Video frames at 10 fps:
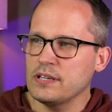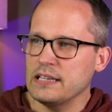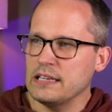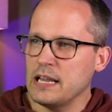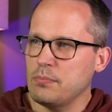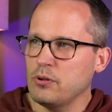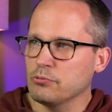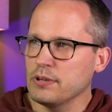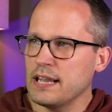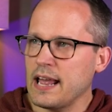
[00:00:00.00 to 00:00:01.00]
enable
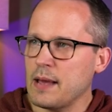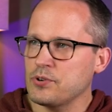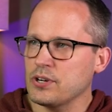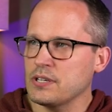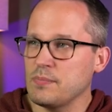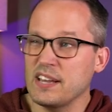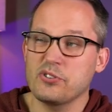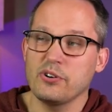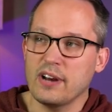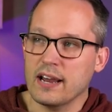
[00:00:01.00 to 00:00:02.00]
reCAPTCHA to make
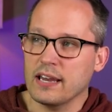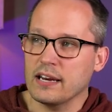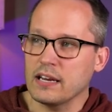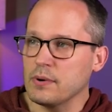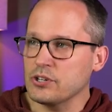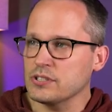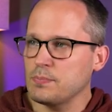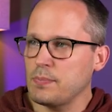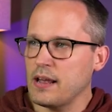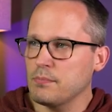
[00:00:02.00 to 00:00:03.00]
sure you're not getting a bunch of
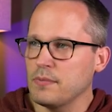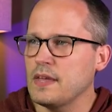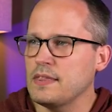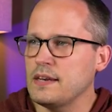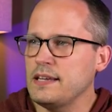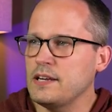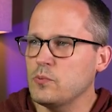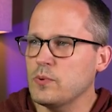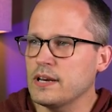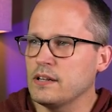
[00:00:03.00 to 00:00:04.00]
spam. And then here
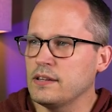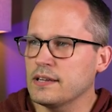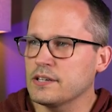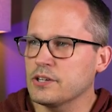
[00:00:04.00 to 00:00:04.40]
we can click to